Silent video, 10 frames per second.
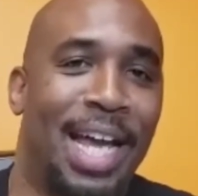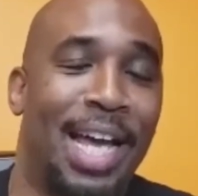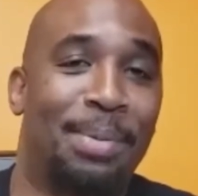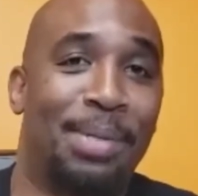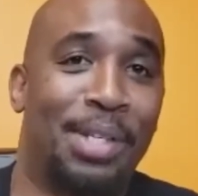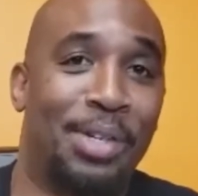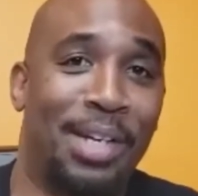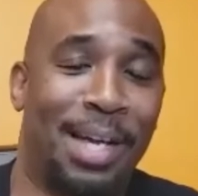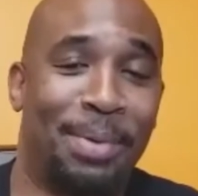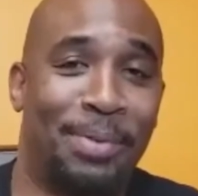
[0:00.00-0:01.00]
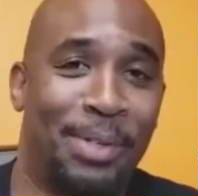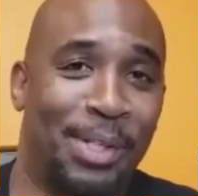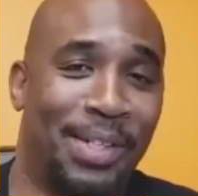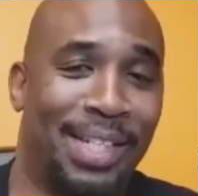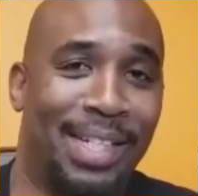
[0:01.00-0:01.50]
I'm so happy for
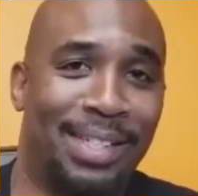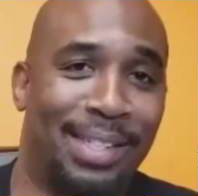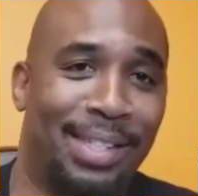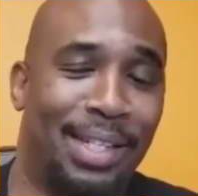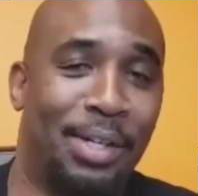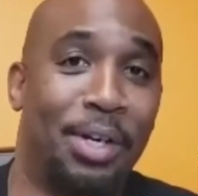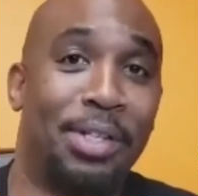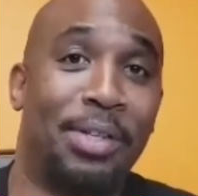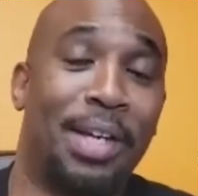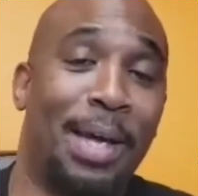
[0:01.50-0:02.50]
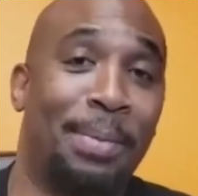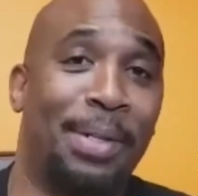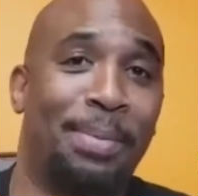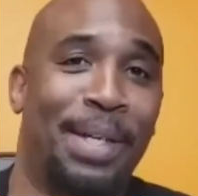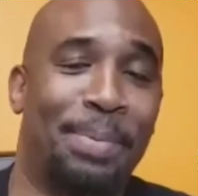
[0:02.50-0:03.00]
you, Alexis, and also happy
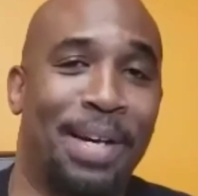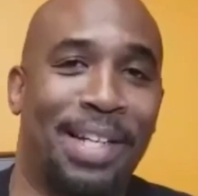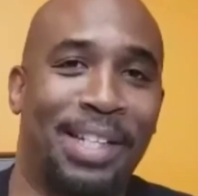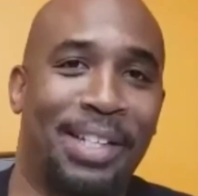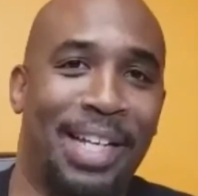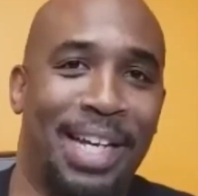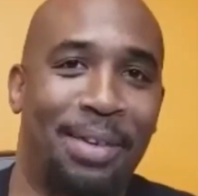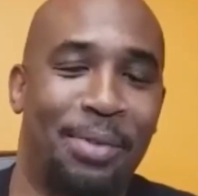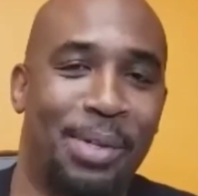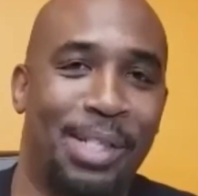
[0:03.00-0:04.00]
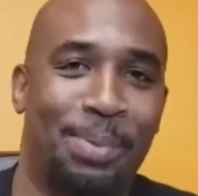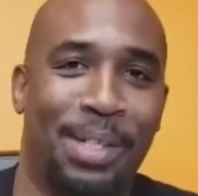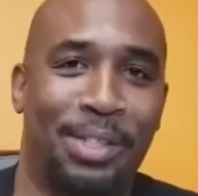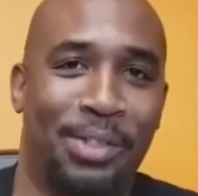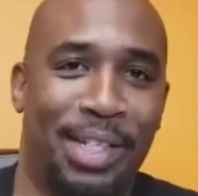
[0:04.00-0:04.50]
to be a part of your life on this
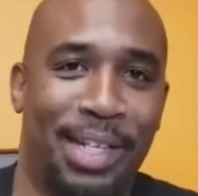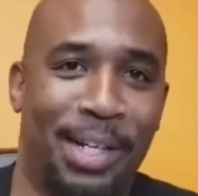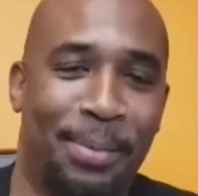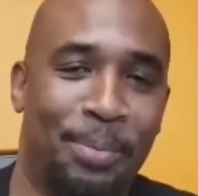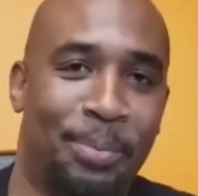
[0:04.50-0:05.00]
special day.